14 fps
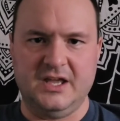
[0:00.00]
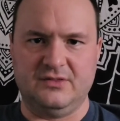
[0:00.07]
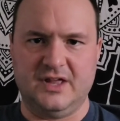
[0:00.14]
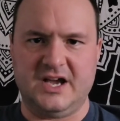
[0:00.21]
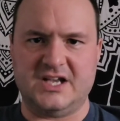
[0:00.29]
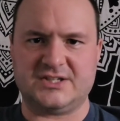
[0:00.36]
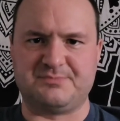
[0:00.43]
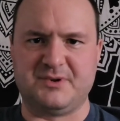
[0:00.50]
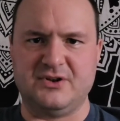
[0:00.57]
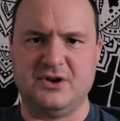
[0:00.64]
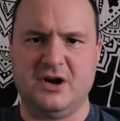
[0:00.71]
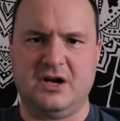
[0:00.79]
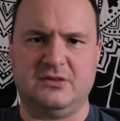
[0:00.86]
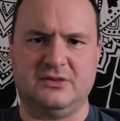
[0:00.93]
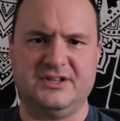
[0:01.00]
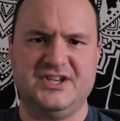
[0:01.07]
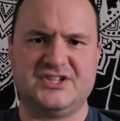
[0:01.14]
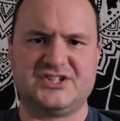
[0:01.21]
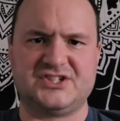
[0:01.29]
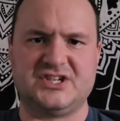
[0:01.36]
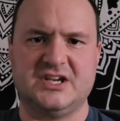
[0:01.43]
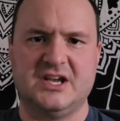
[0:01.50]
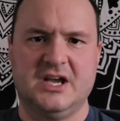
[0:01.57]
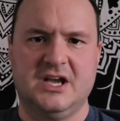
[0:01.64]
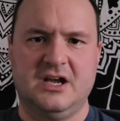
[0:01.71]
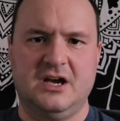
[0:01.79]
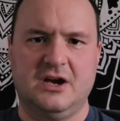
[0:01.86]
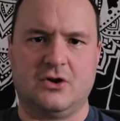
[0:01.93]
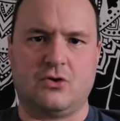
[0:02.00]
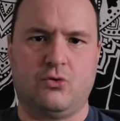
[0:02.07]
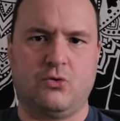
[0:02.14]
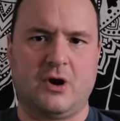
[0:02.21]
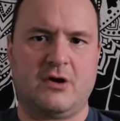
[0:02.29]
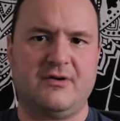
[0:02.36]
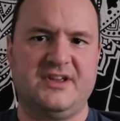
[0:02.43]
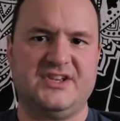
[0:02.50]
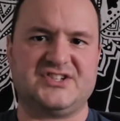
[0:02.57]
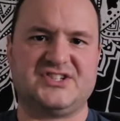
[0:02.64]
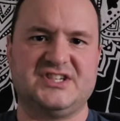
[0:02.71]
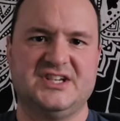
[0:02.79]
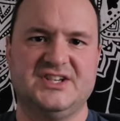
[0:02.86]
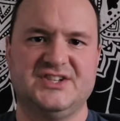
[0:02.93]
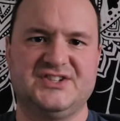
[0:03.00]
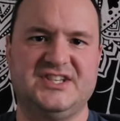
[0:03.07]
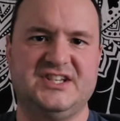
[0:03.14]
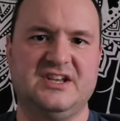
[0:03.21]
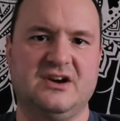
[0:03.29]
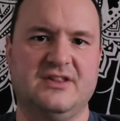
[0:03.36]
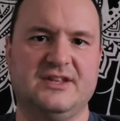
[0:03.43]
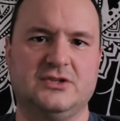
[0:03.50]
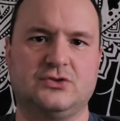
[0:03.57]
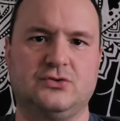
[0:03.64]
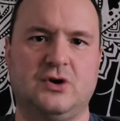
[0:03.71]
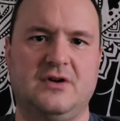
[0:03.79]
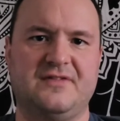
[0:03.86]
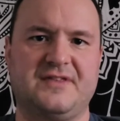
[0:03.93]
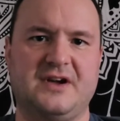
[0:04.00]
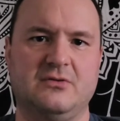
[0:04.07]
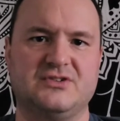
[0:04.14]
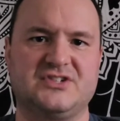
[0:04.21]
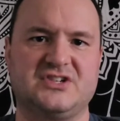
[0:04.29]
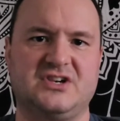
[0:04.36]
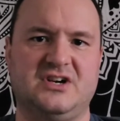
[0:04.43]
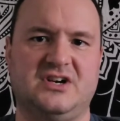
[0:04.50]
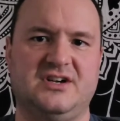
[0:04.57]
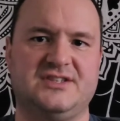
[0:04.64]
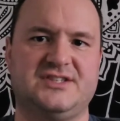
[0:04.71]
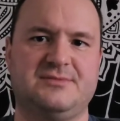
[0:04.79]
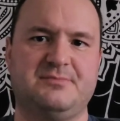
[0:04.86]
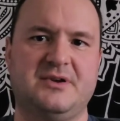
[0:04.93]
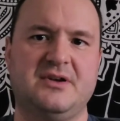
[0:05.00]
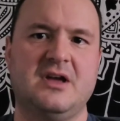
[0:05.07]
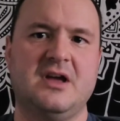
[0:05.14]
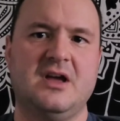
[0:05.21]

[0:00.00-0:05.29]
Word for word: And last but not least, Aquarius, sitting on the 12th house cusp.